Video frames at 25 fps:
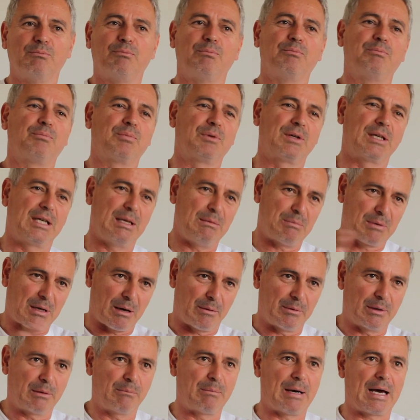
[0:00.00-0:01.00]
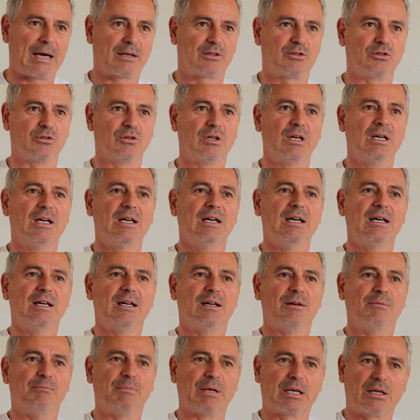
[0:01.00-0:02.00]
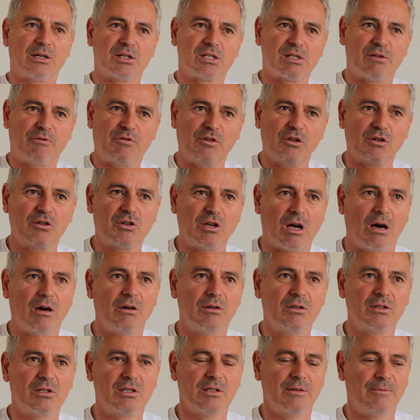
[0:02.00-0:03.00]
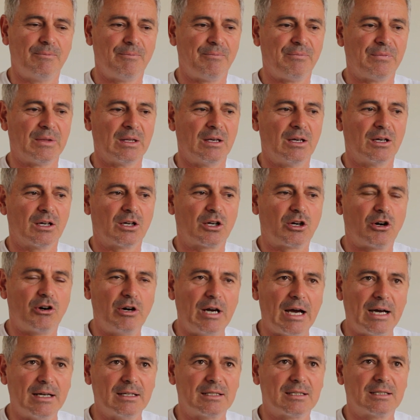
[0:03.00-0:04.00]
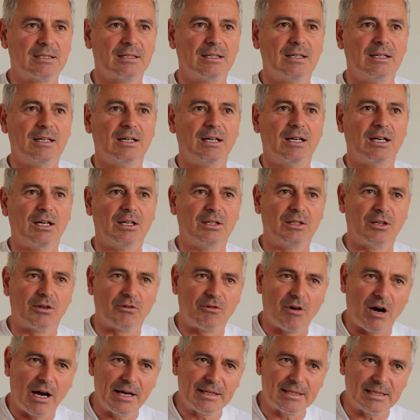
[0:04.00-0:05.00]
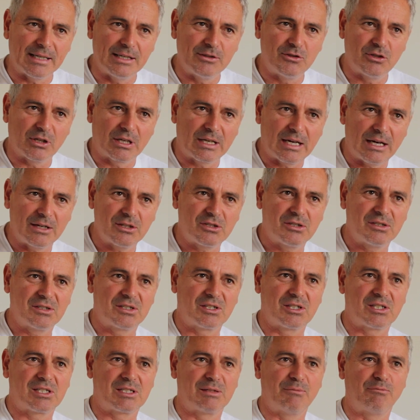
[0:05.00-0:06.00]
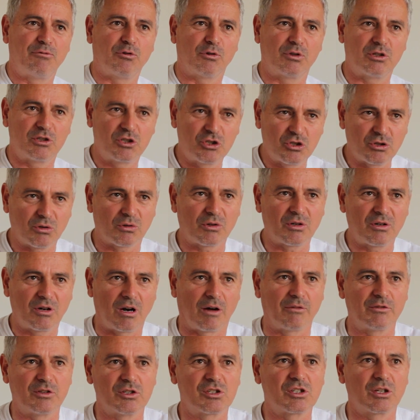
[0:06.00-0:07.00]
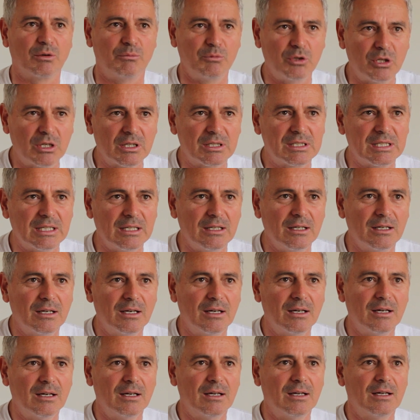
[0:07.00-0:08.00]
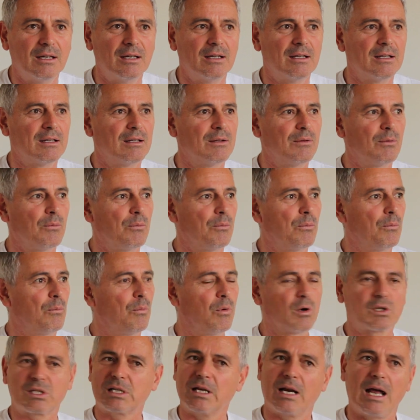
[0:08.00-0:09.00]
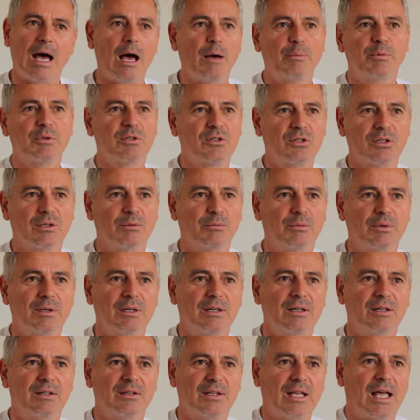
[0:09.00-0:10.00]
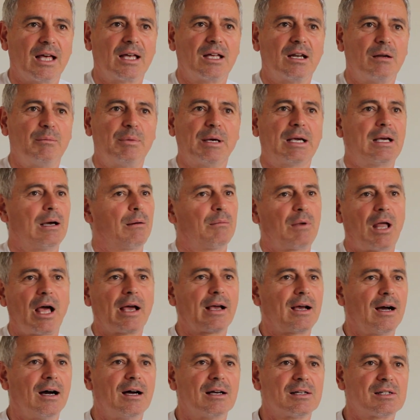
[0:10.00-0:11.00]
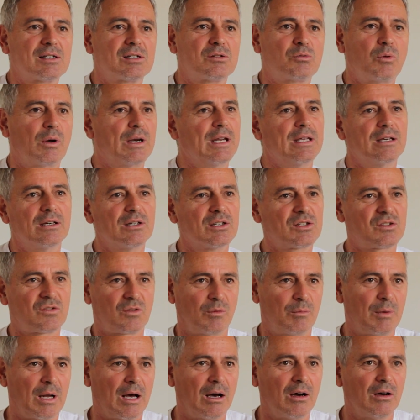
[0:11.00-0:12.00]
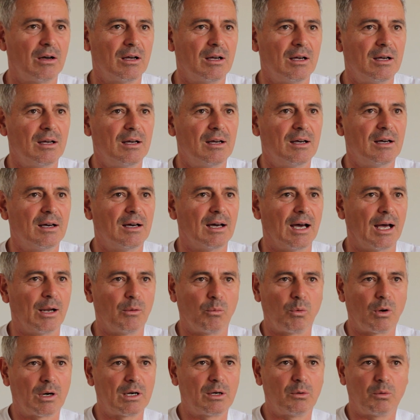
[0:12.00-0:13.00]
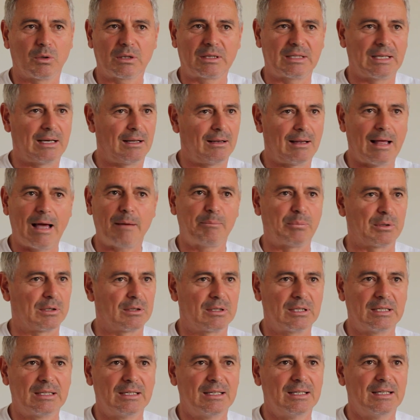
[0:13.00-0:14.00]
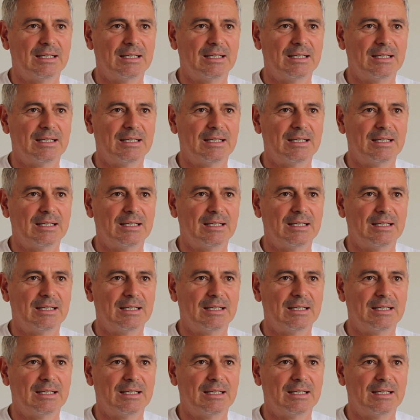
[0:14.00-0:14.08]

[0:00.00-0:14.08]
to keep coming back to. Because if you don't create the right education system for the children of this community, what's going to happen to them? They're going to become like us 20 years from now and wonder what the hell happened.